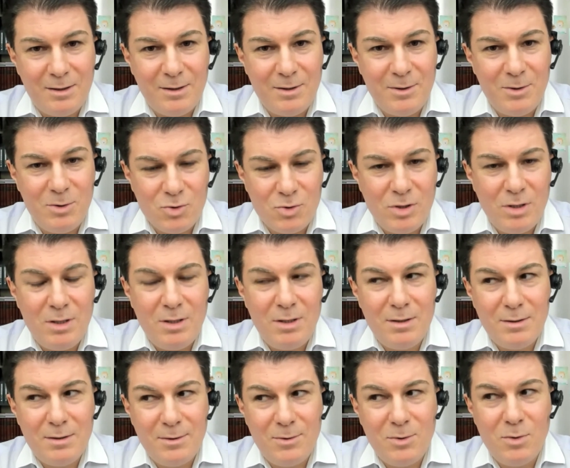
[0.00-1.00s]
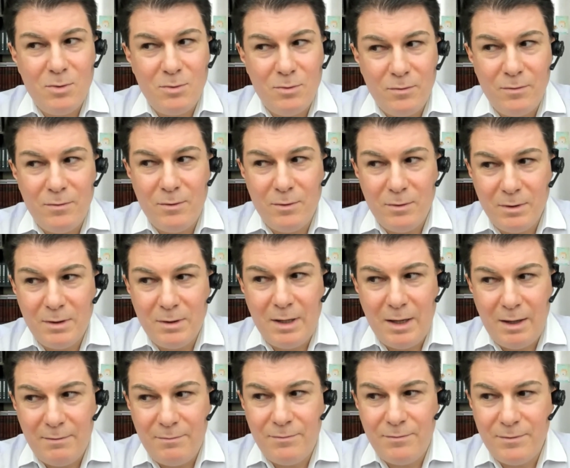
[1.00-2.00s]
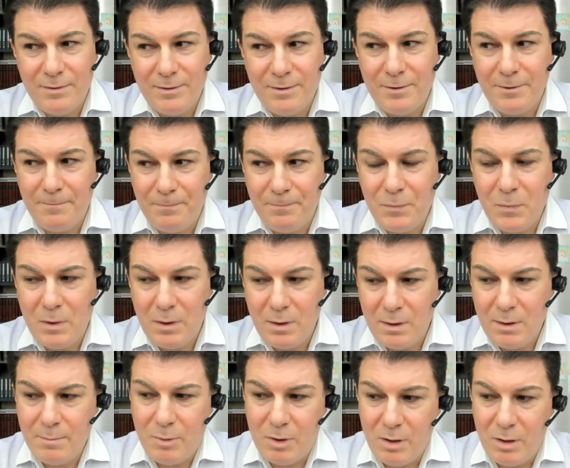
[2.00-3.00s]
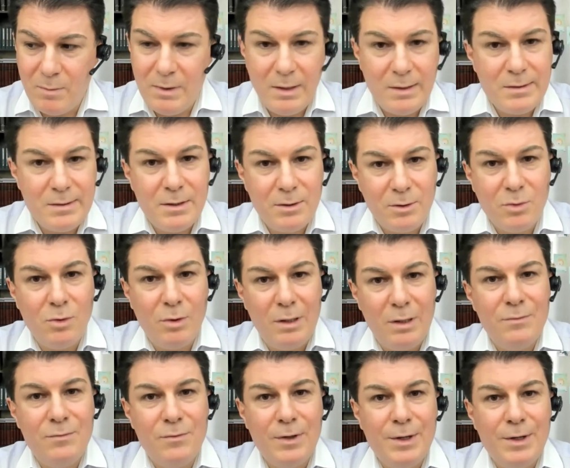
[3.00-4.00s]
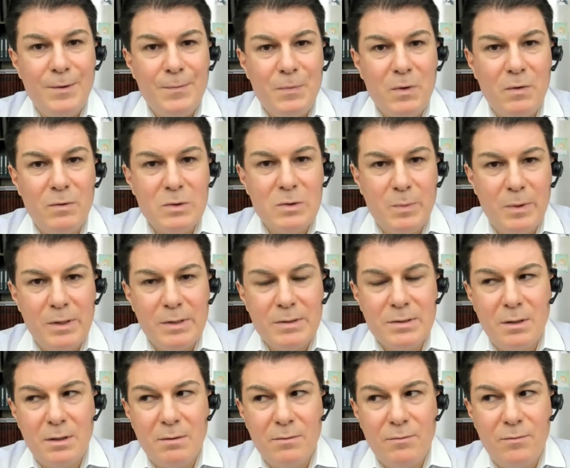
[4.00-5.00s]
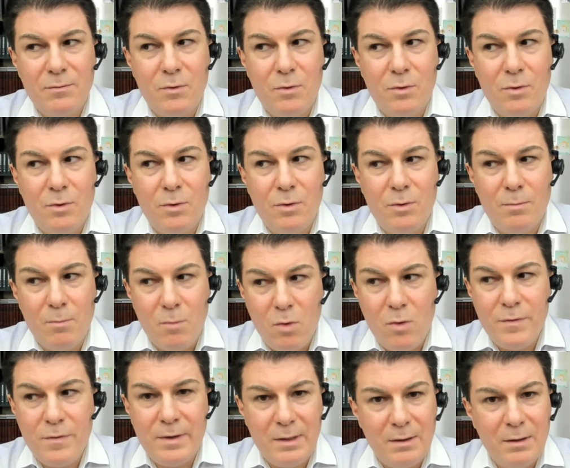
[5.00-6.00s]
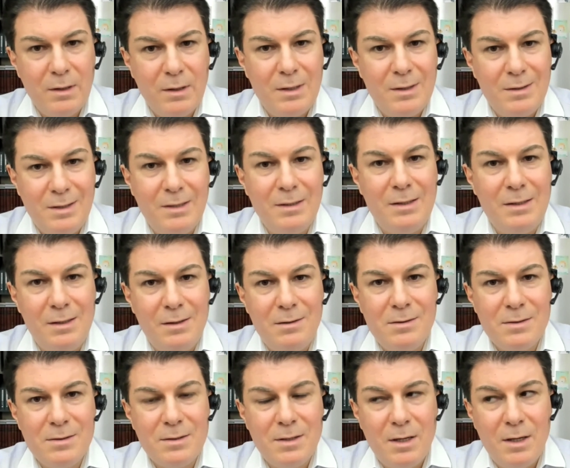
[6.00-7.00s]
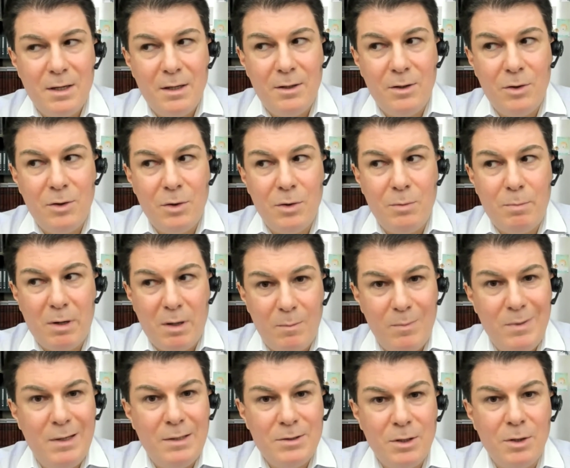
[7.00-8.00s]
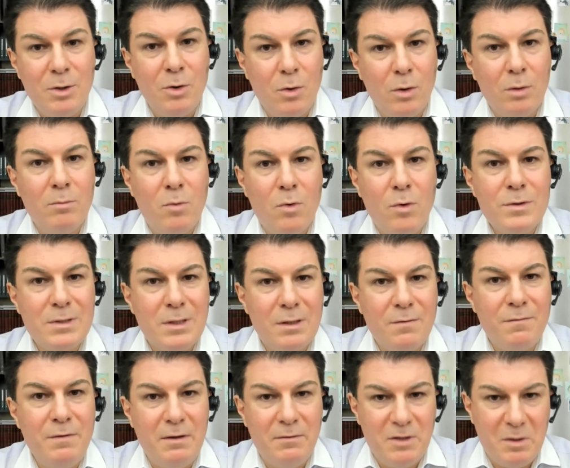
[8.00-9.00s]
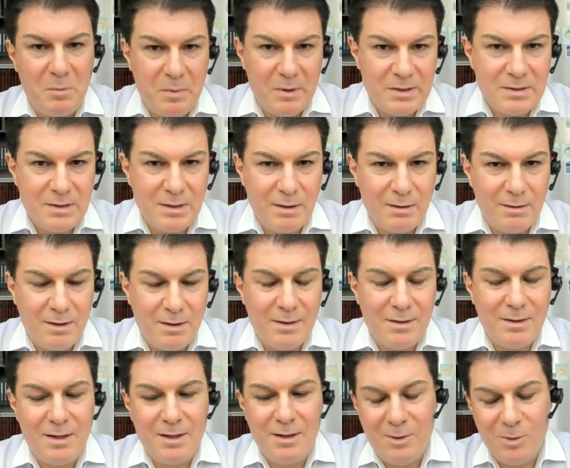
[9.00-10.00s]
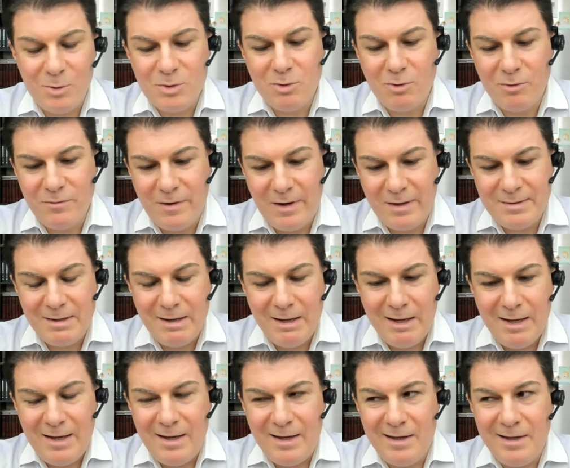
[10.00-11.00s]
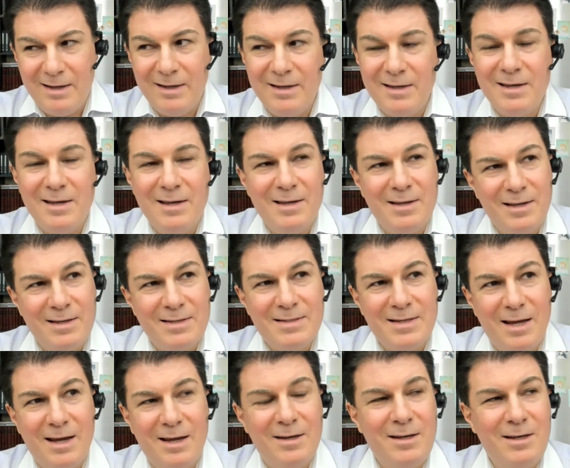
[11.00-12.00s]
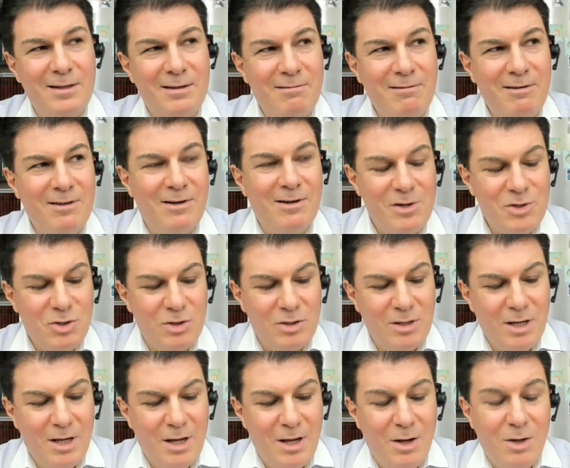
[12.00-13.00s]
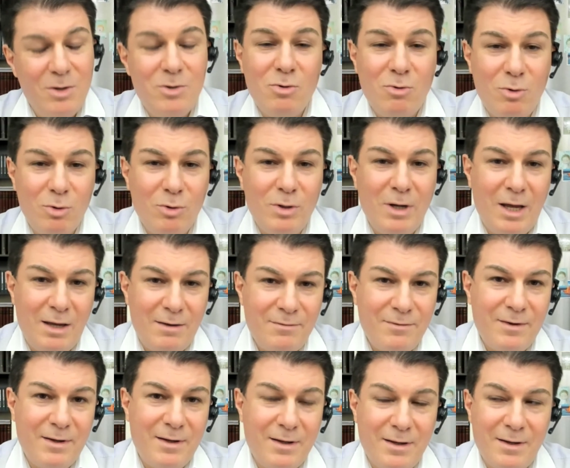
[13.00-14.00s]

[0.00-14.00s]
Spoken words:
Usually you will have probability to live with person for more than 10 years, probability no more than 50%. And also there is a saying in Russian, you could have